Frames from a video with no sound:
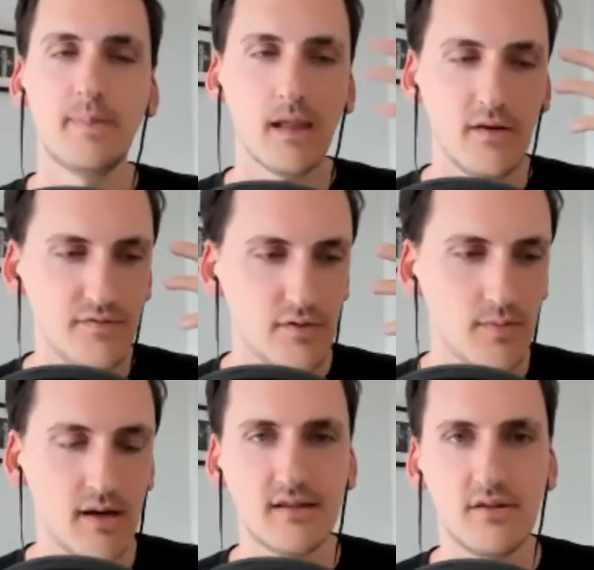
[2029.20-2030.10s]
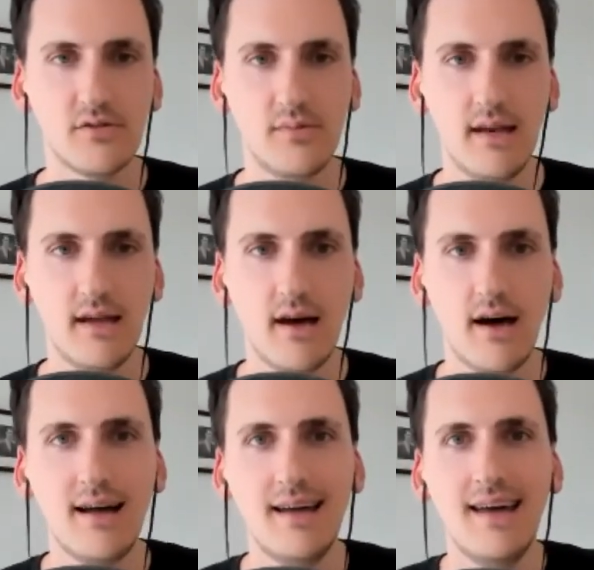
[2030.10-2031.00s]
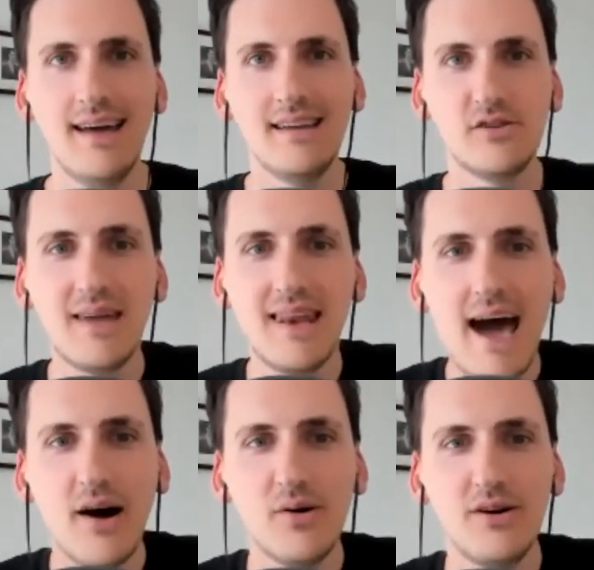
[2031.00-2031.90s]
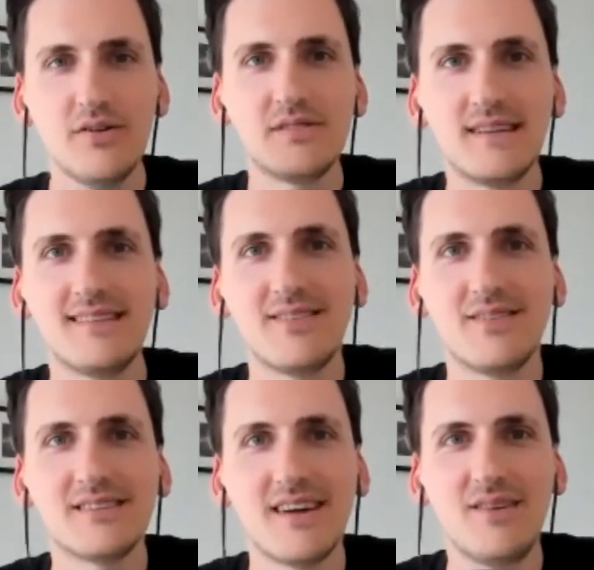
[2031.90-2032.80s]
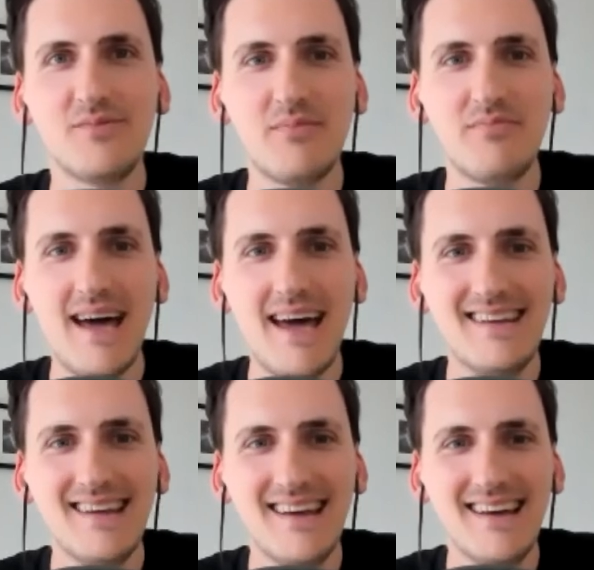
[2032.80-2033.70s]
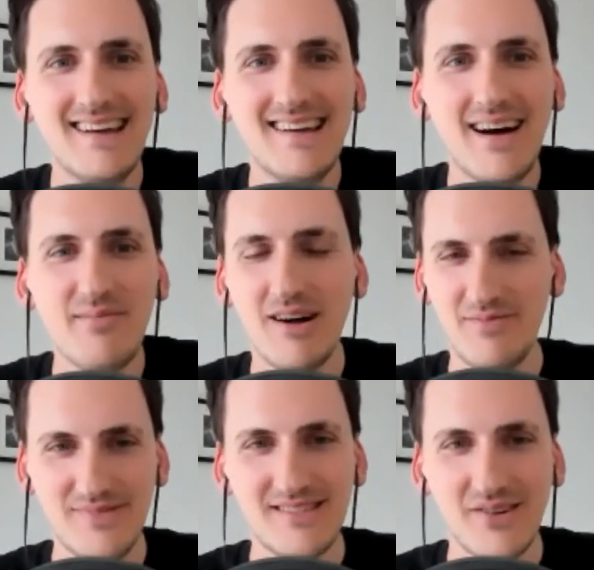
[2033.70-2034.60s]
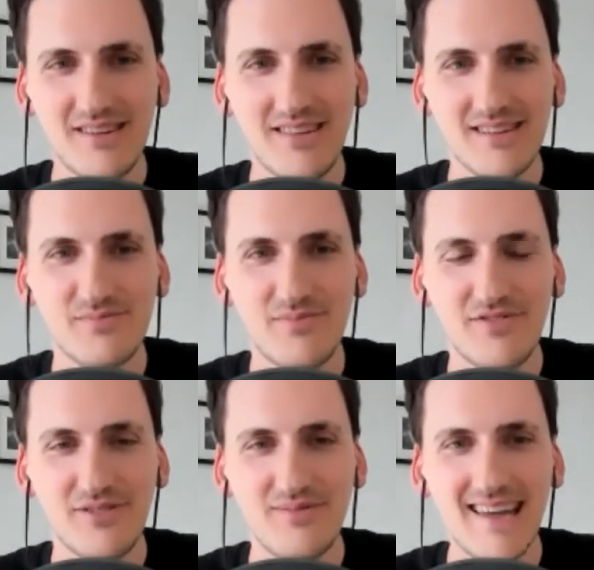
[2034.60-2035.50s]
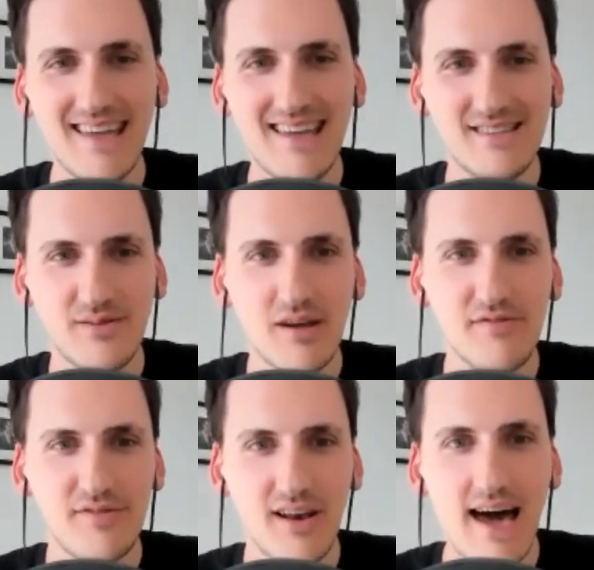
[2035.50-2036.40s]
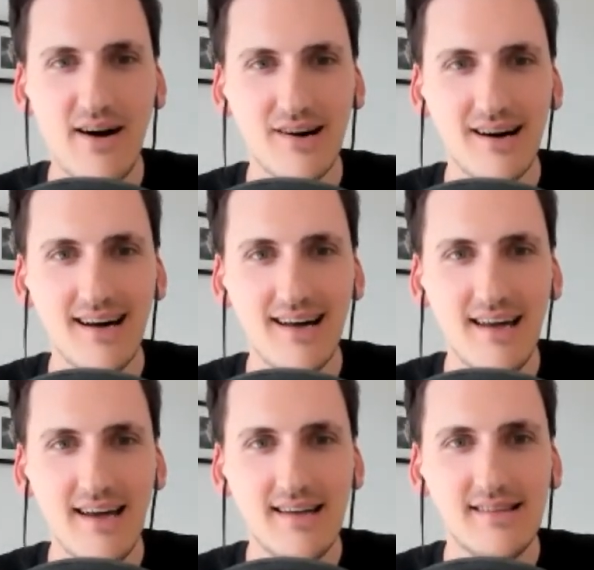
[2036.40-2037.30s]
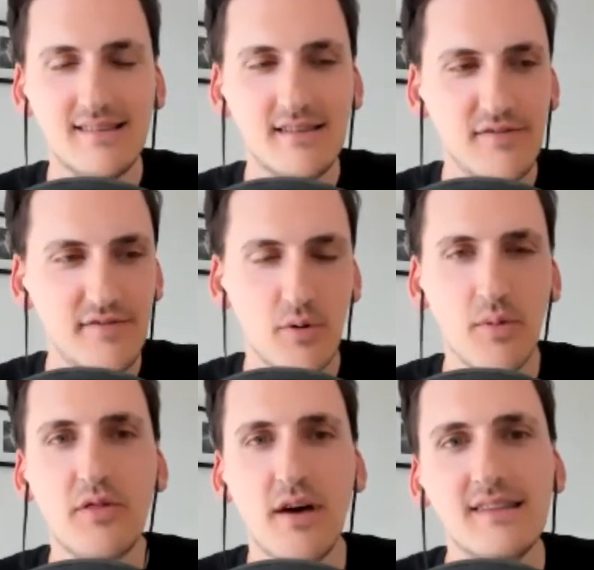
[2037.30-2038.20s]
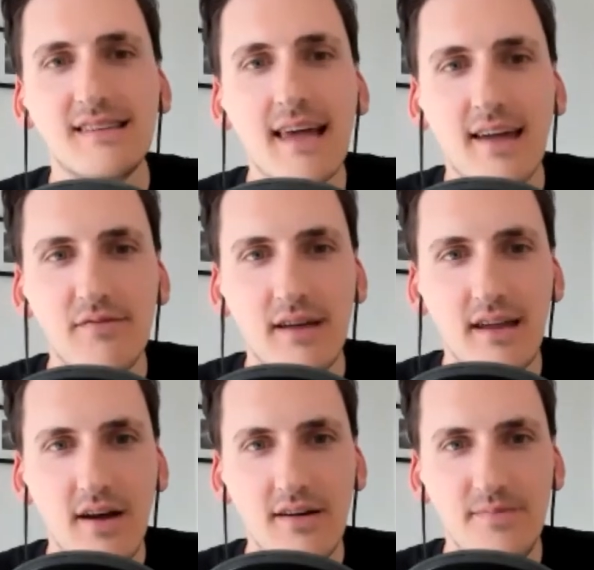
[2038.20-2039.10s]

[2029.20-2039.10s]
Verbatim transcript: for my social media, it took me an hour of sitting on the side of my bed. I might have told you this before, Peggy. It took me a full hour to film a thirty second video.